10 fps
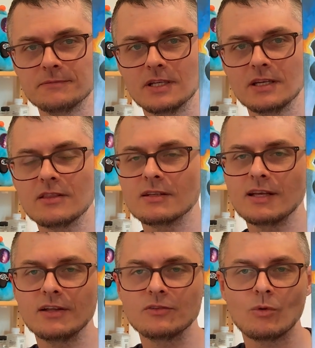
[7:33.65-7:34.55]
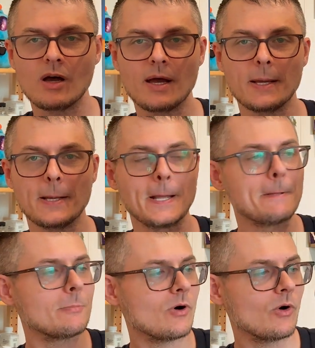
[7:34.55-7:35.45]
And I think that's why
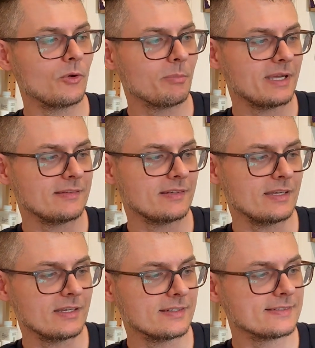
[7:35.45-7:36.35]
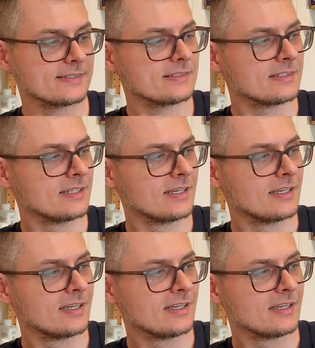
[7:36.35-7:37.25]
oil painting is
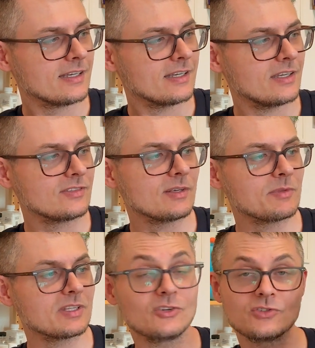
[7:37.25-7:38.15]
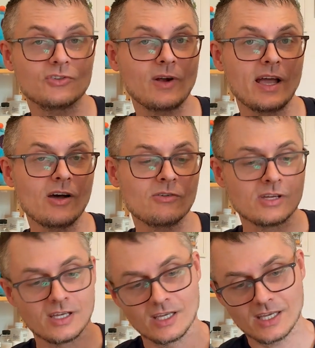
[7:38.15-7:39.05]
something that you should try out
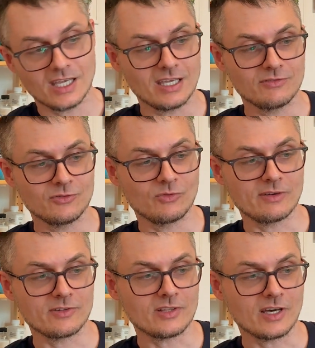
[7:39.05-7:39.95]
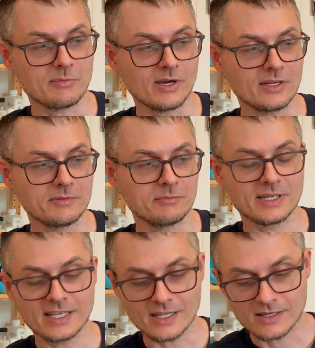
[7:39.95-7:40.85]
if you've ever thought about it. But
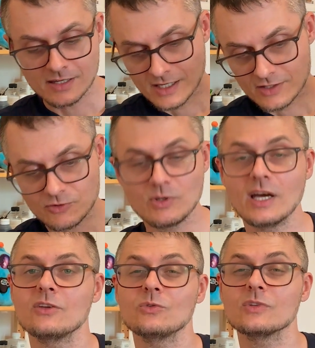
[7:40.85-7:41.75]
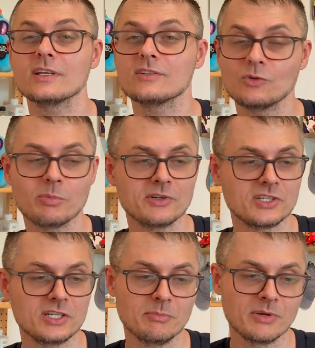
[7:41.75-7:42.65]
again, do not use like super
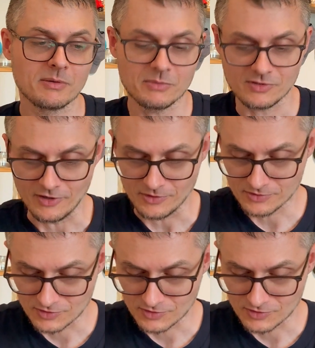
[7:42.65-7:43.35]
cheap materials.